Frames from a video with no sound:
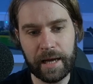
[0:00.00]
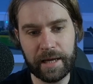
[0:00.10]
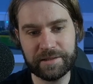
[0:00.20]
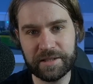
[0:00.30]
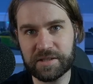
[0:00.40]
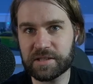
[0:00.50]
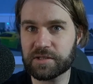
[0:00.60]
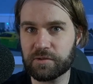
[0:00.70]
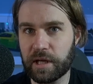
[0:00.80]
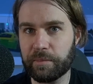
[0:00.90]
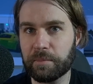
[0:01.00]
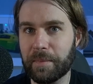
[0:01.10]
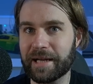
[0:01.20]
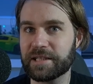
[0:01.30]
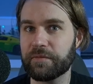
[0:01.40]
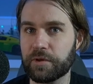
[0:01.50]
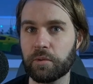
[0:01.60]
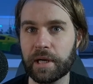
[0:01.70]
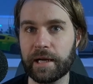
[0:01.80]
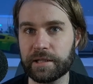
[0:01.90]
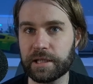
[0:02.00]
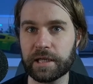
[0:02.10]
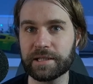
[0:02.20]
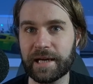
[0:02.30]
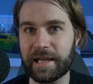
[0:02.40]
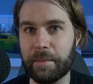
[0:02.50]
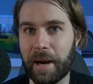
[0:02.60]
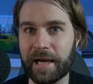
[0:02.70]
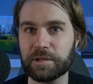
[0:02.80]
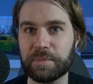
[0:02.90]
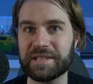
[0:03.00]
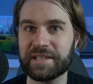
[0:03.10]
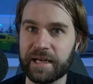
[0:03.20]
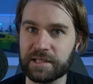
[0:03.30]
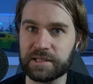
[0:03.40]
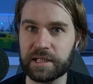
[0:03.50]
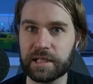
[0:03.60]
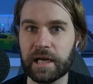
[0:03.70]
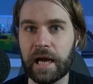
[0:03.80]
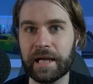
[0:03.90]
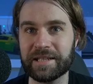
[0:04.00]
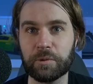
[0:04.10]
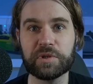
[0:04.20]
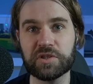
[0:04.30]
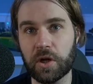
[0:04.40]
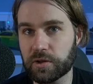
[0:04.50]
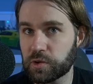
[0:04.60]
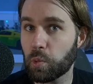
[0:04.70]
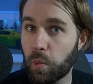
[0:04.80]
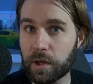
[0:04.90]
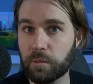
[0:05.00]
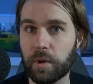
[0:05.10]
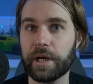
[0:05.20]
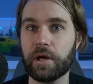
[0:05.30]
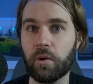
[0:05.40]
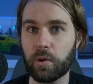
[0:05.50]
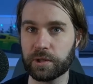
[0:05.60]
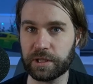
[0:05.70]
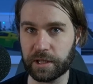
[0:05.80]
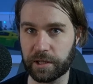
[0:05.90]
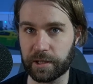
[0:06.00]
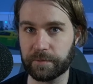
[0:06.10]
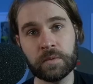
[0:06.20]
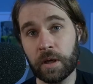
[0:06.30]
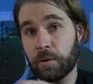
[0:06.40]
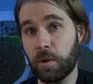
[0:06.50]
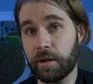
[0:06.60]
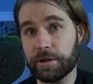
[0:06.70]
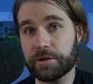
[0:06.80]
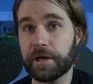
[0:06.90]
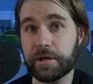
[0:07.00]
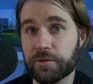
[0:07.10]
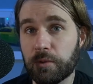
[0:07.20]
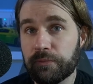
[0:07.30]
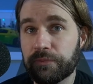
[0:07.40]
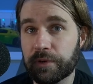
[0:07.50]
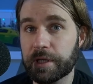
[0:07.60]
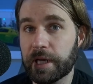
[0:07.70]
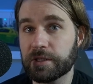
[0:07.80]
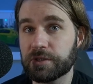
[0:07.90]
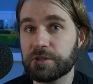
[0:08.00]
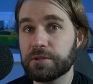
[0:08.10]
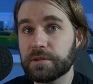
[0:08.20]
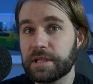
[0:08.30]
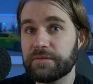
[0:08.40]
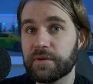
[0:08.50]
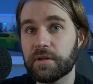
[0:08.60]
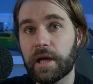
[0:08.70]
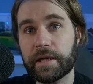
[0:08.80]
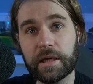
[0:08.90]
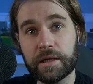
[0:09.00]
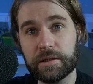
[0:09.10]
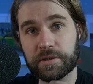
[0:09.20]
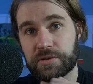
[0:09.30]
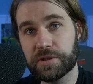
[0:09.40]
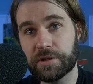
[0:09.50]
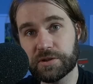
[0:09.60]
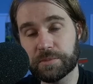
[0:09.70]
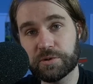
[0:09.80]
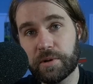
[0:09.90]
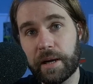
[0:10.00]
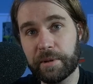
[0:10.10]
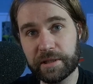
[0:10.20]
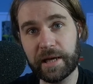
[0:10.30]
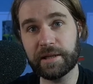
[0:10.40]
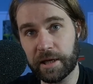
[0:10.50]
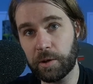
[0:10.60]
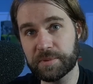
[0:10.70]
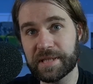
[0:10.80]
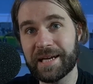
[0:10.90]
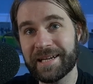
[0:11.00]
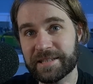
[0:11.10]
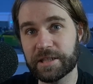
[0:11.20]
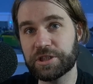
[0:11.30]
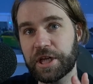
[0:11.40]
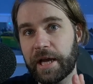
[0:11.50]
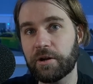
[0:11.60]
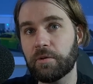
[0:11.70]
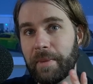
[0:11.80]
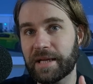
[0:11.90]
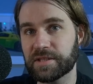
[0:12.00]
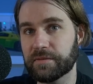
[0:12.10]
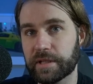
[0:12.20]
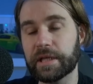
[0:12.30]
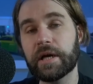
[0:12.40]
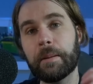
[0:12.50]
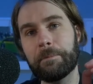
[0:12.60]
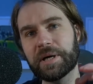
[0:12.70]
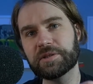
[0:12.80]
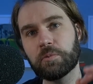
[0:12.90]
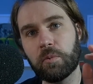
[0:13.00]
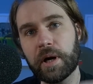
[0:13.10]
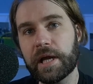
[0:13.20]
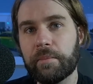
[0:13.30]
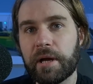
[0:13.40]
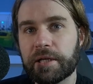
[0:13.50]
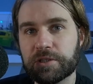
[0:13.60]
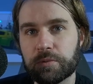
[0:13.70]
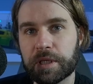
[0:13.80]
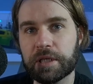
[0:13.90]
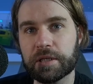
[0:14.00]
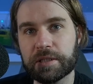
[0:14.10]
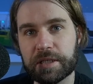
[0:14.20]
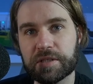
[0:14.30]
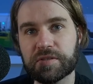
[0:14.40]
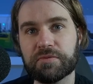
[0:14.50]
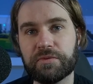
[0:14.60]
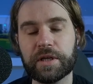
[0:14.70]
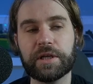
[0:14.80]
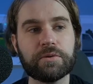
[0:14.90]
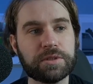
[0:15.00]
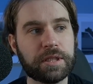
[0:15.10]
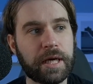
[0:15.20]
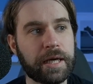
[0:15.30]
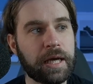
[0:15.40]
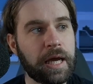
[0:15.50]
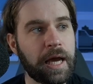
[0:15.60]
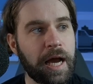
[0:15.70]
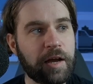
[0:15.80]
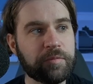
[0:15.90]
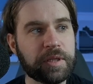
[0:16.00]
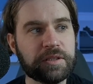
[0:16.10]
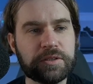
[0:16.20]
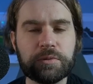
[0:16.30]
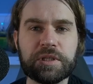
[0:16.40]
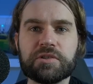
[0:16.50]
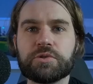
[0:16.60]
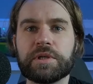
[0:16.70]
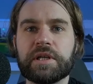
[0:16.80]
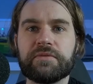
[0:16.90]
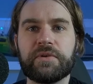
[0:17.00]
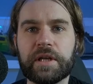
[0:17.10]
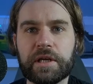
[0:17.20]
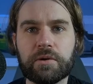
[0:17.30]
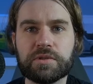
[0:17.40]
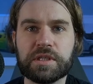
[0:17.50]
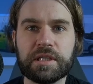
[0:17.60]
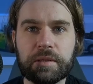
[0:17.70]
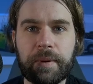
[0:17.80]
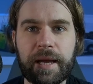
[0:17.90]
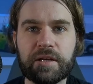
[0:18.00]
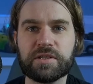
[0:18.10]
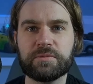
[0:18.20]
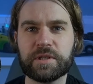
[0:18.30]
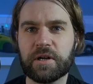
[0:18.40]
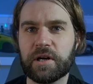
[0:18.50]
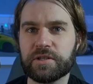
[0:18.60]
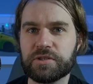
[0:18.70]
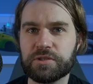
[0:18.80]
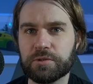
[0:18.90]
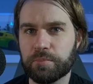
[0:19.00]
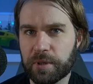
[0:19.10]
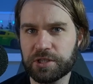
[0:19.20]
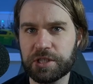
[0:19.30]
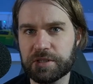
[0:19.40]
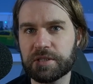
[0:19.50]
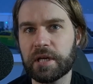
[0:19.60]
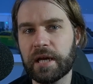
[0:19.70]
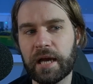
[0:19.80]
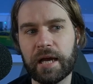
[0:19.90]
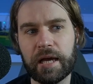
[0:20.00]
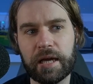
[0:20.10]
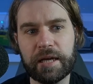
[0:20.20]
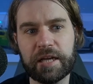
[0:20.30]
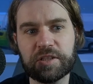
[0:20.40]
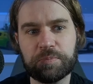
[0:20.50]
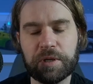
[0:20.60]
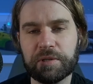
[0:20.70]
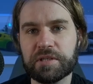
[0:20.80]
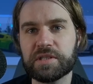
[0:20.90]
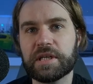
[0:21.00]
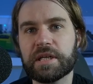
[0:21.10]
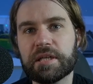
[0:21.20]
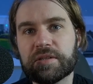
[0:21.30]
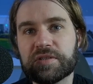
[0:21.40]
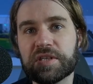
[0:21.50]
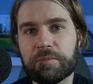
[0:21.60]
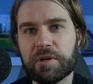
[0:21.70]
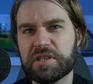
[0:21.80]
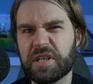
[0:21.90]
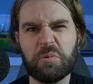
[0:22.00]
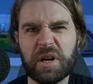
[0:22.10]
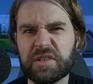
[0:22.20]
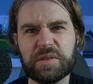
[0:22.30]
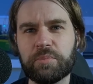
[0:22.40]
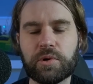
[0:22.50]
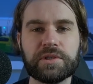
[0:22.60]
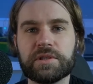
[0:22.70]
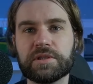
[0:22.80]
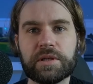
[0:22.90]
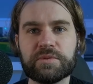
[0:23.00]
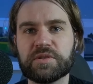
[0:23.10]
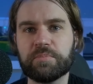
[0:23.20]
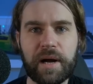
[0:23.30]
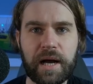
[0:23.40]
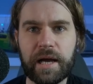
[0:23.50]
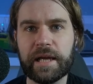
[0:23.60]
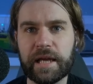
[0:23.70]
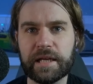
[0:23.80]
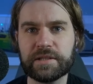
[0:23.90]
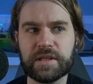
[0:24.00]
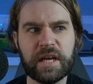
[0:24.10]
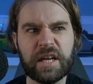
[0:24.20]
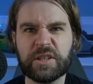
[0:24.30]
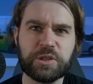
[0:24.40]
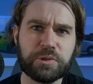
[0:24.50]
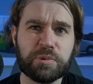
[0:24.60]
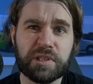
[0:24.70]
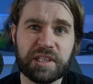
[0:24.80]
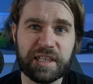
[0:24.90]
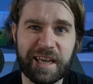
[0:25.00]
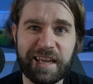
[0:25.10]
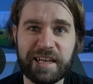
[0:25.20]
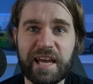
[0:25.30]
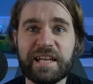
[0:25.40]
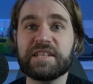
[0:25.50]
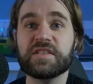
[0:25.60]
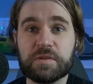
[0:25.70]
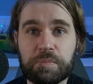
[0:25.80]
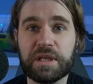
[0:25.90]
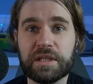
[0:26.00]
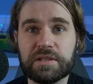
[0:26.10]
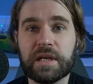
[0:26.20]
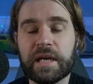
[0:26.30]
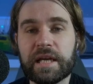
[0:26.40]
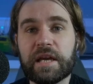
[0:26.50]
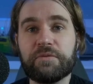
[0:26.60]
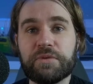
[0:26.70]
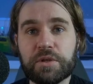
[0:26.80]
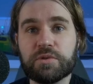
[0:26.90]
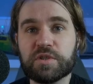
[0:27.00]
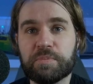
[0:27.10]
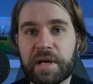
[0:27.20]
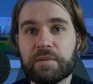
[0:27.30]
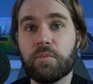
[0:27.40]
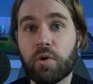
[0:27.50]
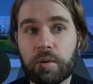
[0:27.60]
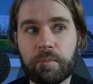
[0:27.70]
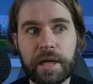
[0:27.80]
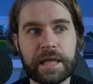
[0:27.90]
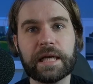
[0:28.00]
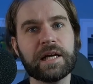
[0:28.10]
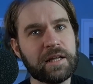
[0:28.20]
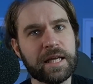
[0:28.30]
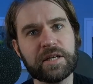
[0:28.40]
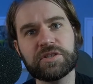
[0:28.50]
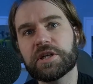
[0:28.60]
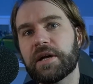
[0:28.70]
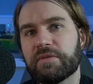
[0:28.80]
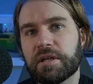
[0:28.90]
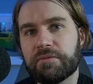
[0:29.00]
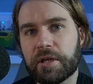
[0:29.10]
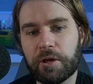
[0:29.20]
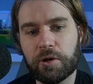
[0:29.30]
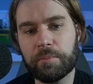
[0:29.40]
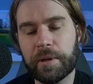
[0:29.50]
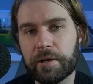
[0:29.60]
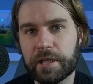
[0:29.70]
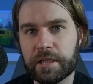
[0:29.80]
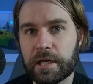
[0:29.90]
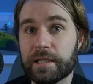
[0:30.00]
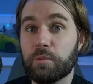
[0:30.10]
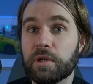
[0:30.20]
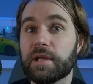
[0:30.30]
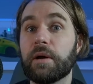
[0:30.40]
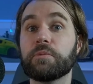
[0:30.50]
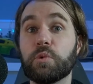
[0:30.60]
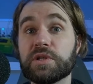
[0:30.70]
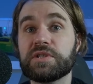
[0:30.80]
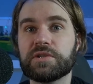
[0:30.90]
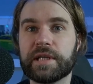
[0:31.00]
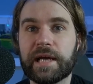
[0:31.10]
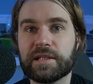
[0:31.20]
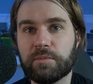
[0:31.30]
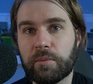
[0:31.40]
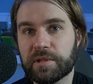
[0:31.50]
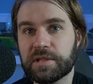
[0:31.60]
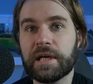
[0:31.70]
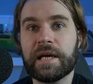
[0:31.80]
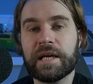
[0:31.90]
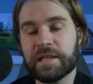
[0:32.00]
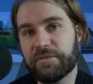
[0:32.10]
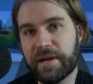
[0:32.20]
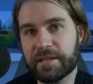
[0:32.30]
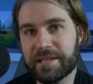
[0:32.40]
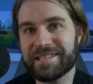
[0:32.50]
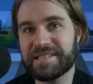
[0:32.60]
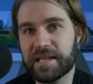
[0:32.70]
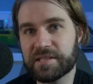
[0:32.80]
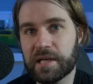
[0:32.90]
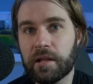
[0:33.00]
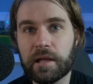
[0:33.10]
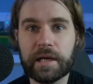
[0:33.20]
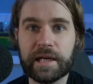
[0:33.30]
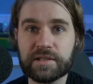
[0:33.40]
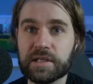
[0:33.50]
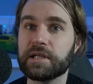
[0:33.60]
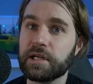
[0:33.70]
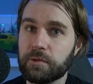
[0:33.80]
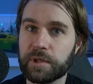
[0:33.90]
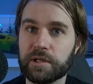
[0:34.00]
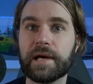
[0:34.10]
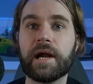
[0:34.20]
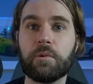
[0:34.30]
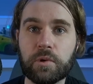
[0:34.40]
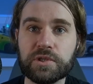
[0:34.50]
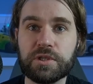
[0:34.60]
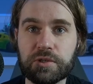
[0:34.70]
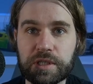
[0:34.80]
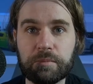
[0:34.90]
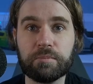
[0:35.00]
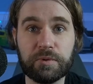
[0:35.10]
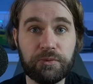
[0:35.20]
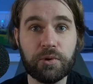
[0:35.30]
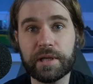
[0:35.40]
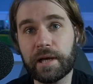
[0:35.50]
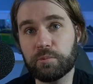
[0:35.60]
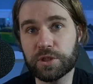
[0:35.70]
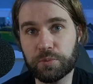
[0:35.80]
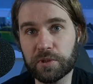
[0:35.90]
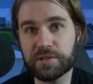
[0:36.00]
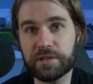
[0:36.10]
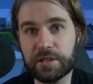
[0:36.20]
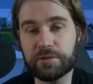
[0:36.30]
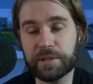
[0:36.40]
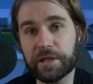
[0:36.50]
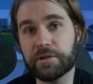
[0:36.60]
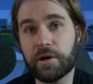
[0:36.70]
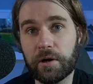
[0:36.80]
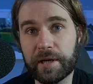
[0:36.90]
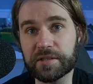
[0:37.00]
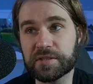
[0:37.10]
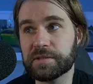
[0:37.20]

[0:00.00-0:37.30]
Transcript: this disclaimer might give you an idea that I might be tainting the results one way or the other. And while you're there, don't forget to leave a like and consider subscribing. That helps the channel massively. But why am I doing this video today? I've been doing a string of videos in the past in regards to budget, experience in sim racing, what is important in terms to buy, and do you really gain any speed if you spend more money. Last year I've done a video comparing the wheel I was using at the moment, the Fanatec CSL, against another wheel that I was using before that, which was the T300 RS.